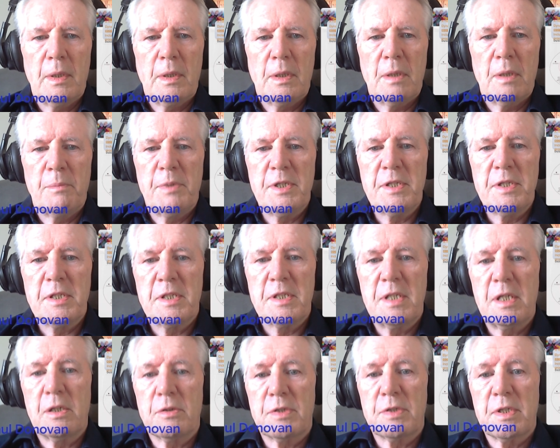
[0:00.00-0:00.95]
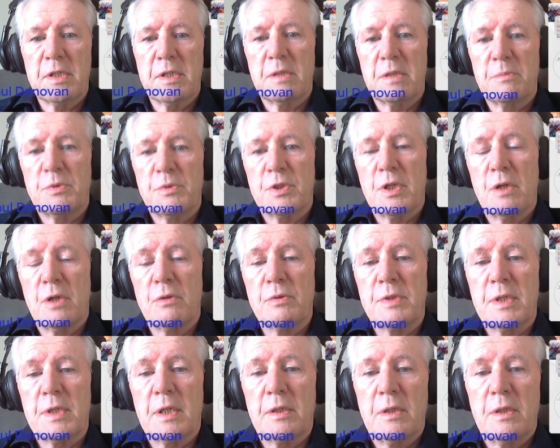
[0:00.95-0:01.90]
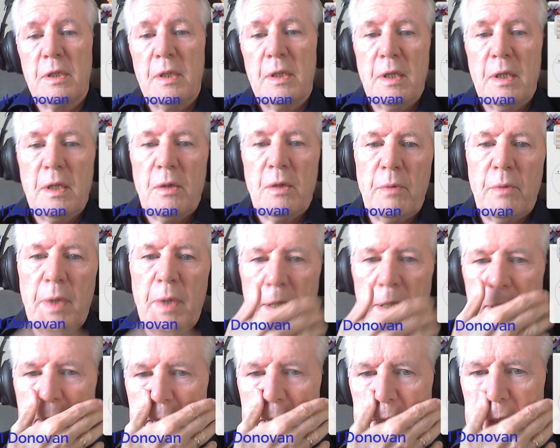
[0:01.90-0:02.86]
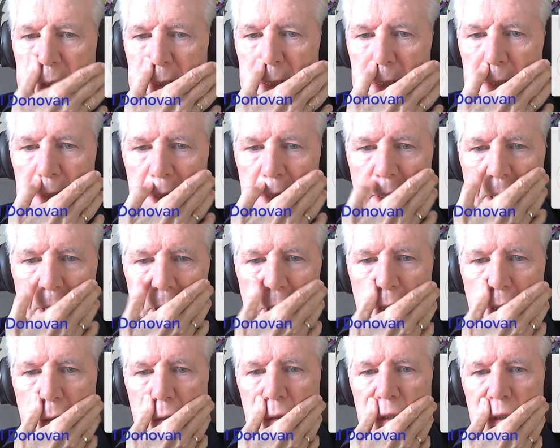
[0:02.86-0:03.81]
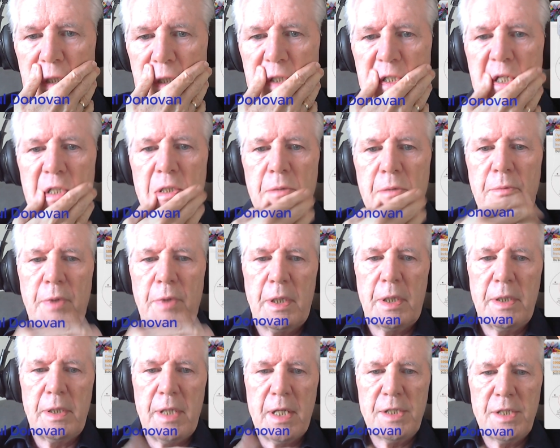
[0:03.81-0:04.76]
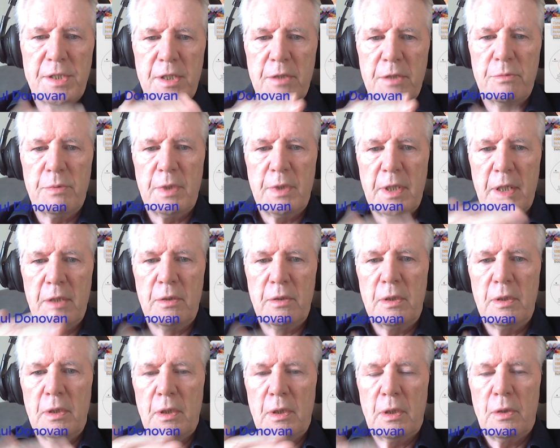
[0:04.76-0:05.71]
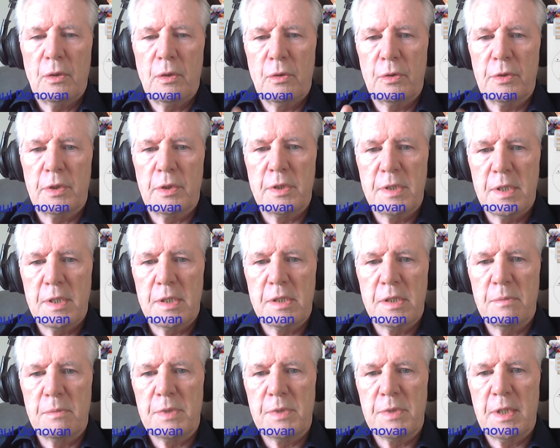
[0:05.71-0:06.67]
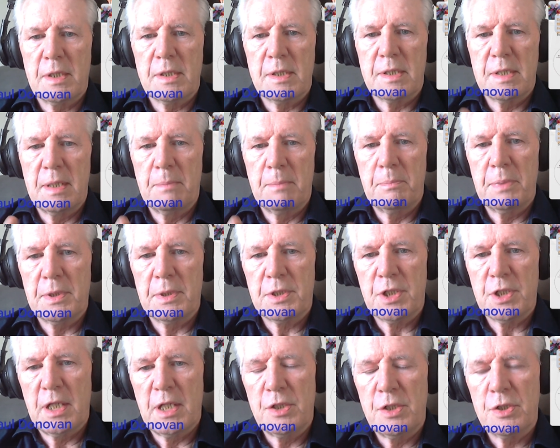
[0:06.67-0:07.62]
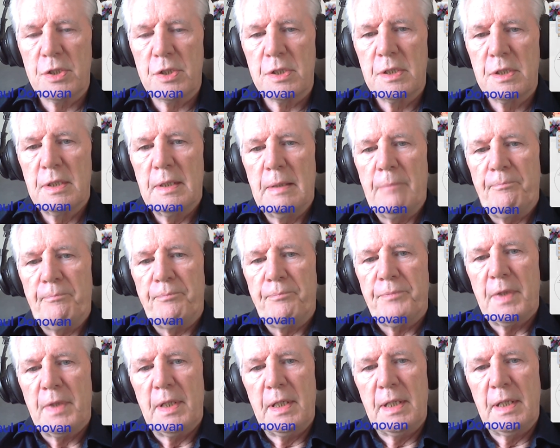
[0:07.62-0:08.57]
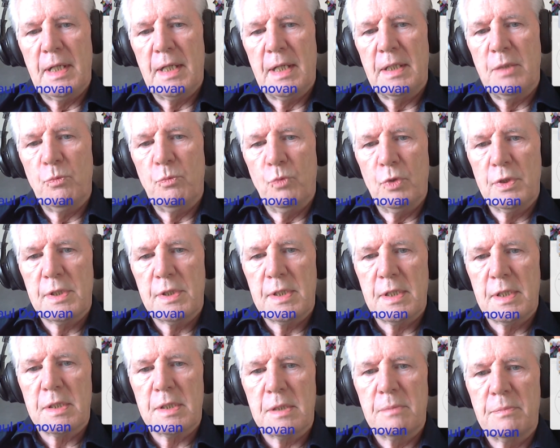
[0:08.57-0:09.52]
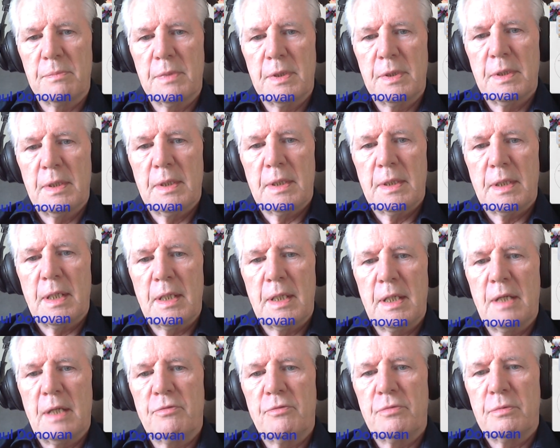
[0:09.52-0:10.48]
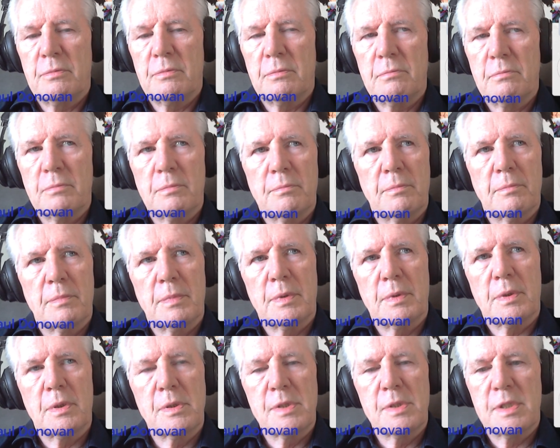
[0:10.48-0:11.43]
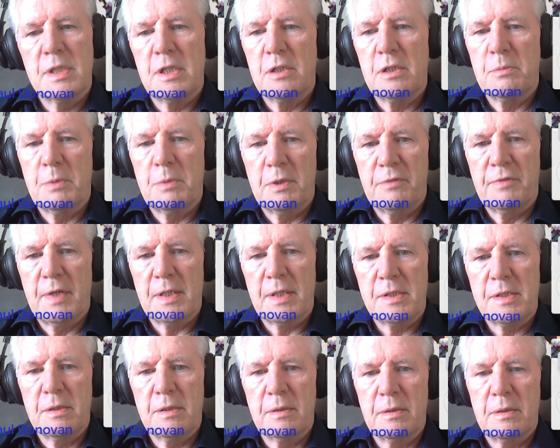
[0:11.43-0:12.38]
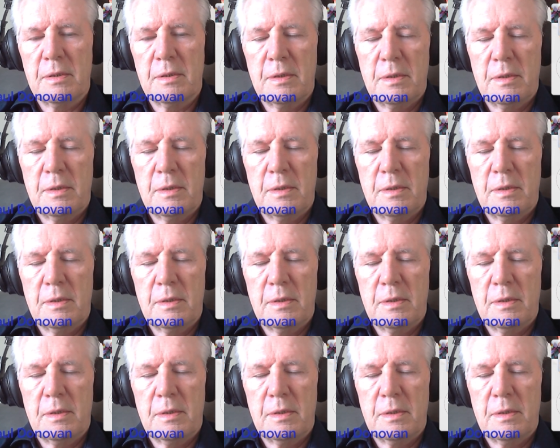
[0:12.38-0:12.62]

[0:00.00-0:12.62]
The business ecosystem shows that we are nested in our organization, we are nested within other systems, and simple changes in any one system can have considerable effects on